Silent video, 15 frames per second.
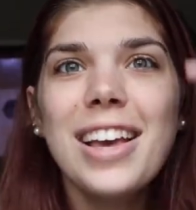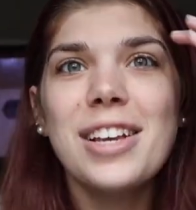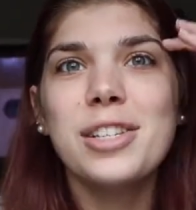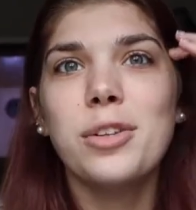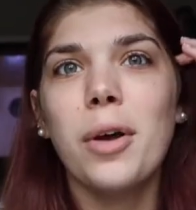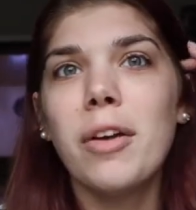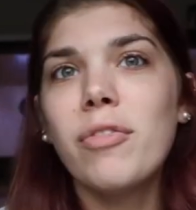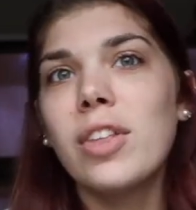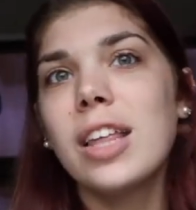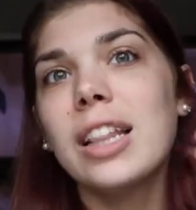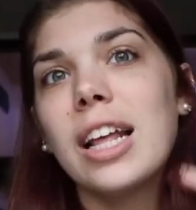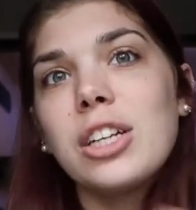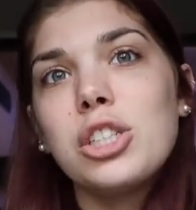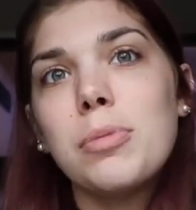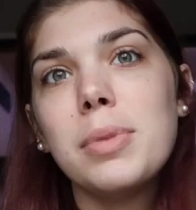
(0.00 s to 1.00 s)
So I feel like
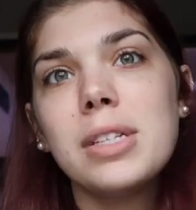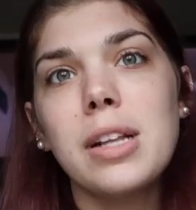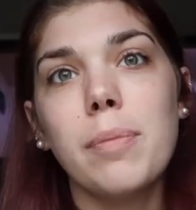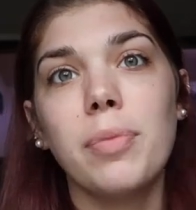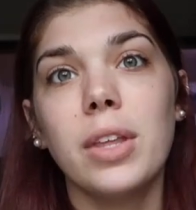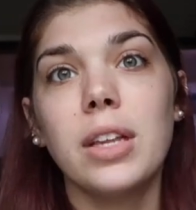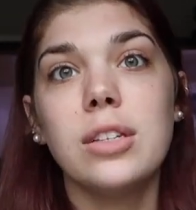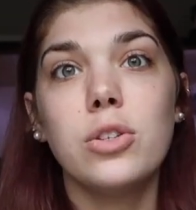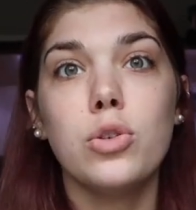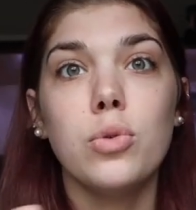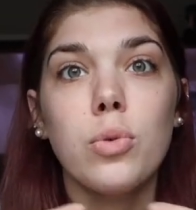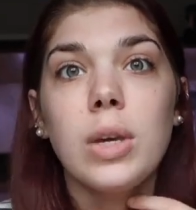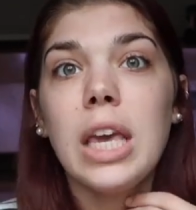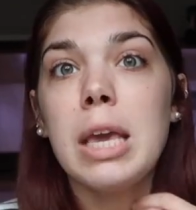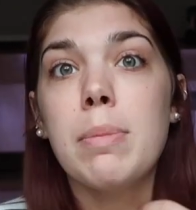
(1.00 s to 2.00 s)
that should be something
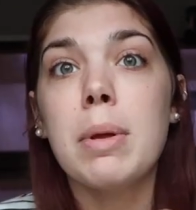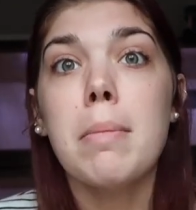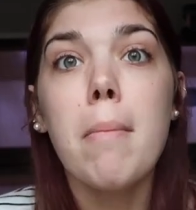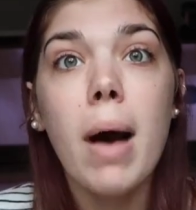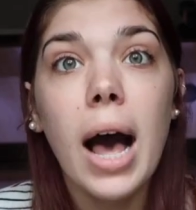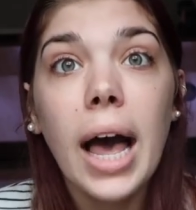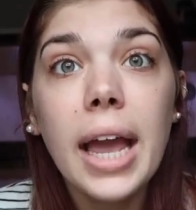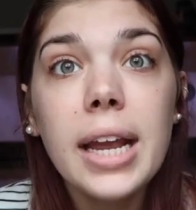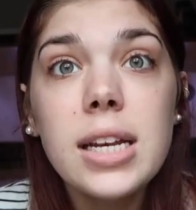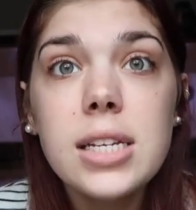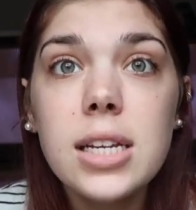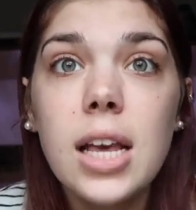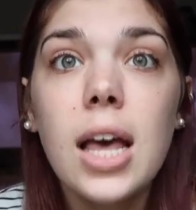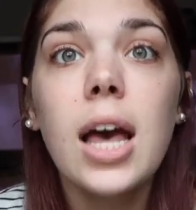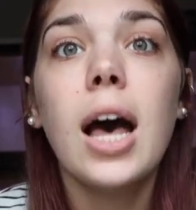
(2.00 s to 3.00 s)
to keep in
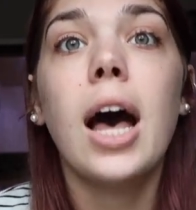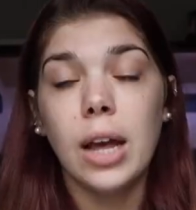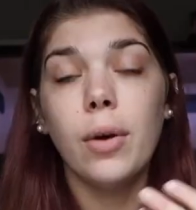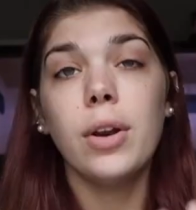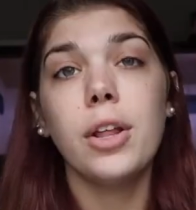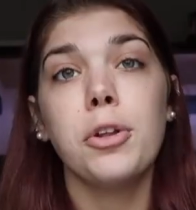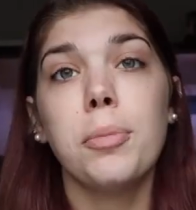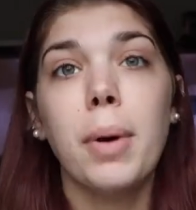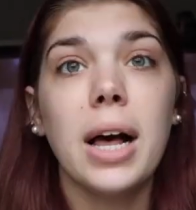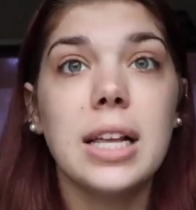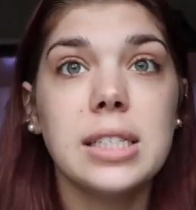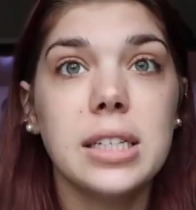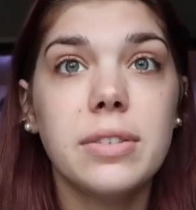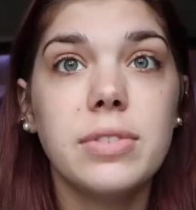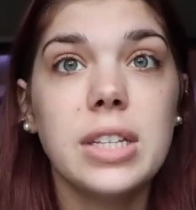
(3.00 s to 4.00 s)
mind. Now, another
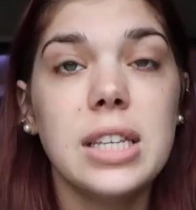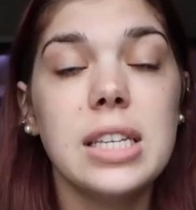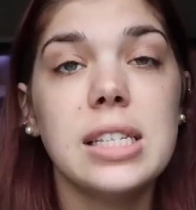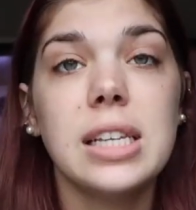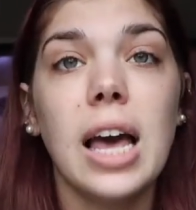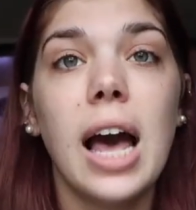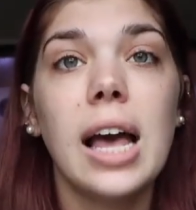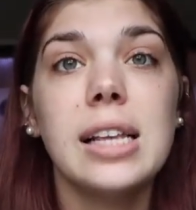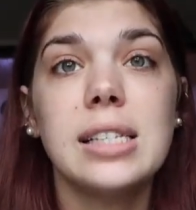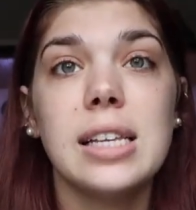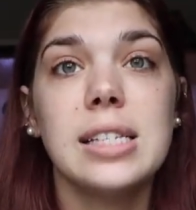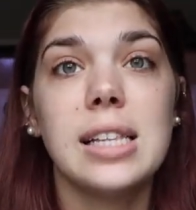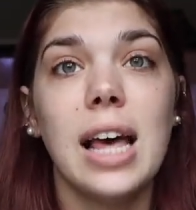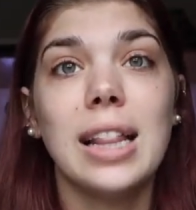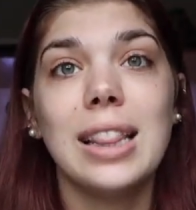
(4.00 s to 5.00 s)
positive to these guys
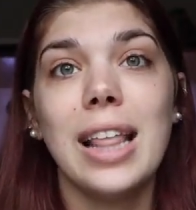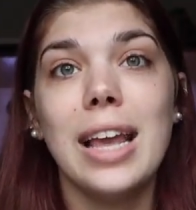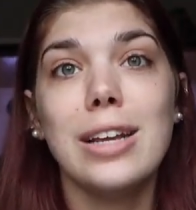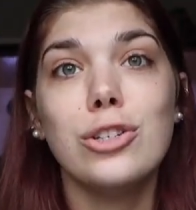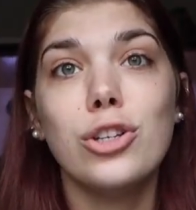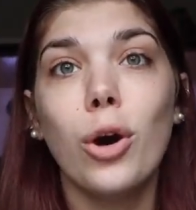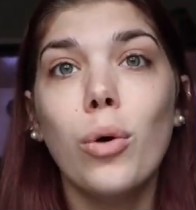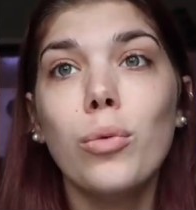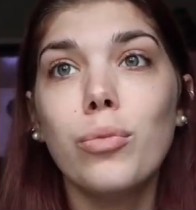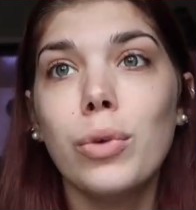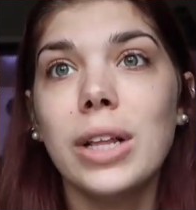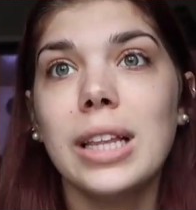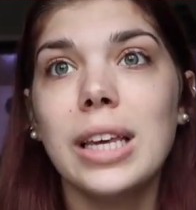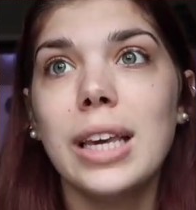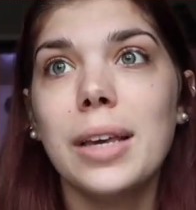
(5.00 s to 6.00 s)
is that they don't
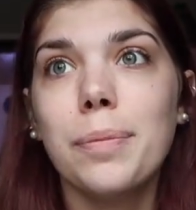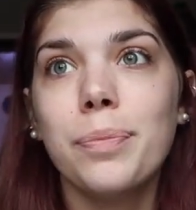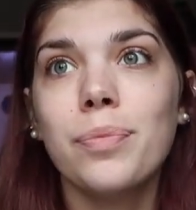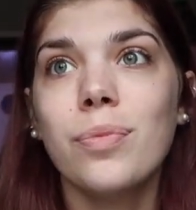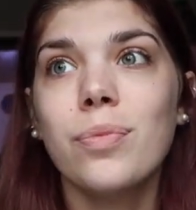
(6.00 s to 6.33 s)
really